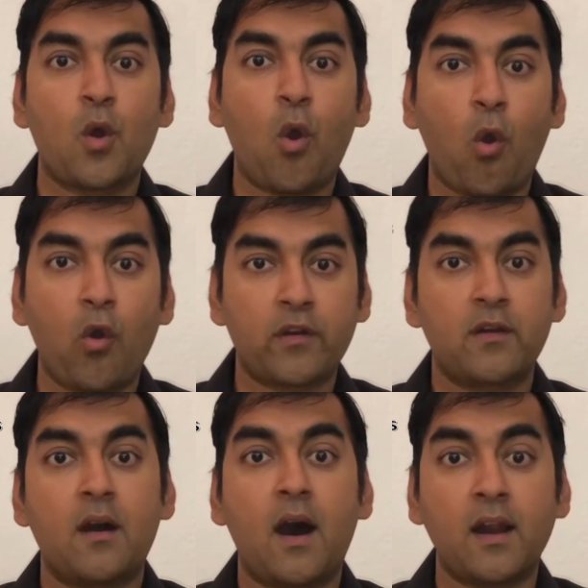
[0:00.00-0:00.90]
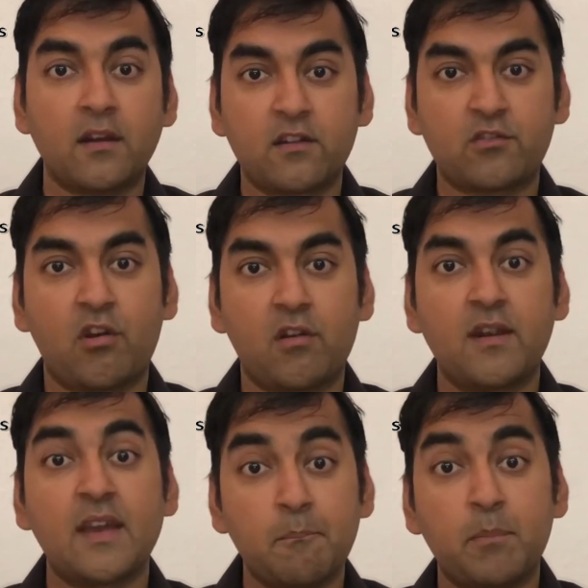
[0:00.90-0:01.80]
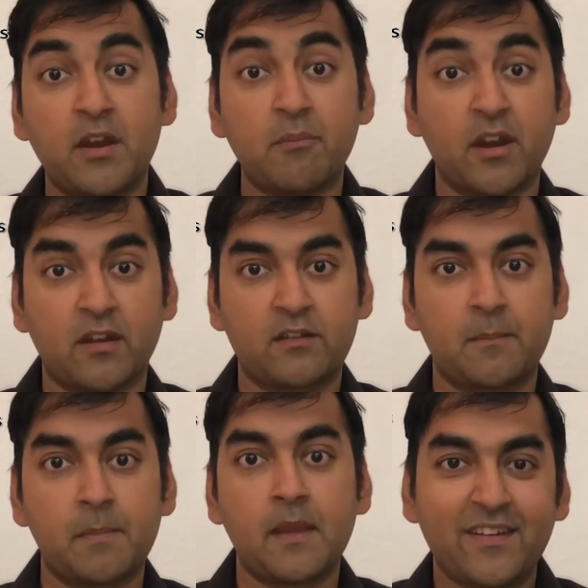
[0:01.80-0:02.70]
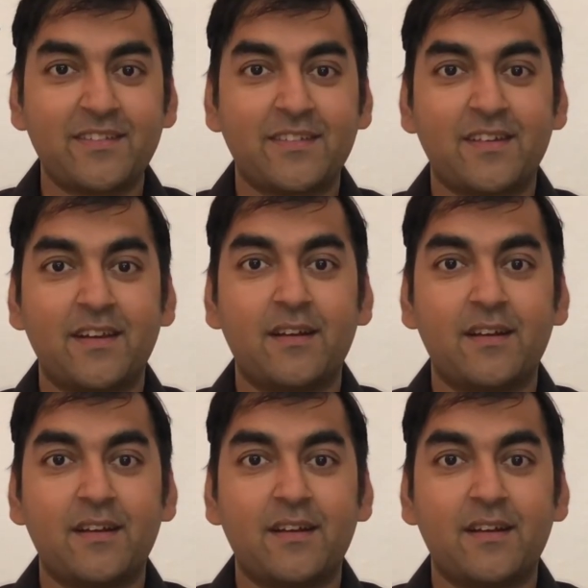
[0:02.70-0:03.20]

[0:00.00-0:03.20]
or unresolved impediments. There is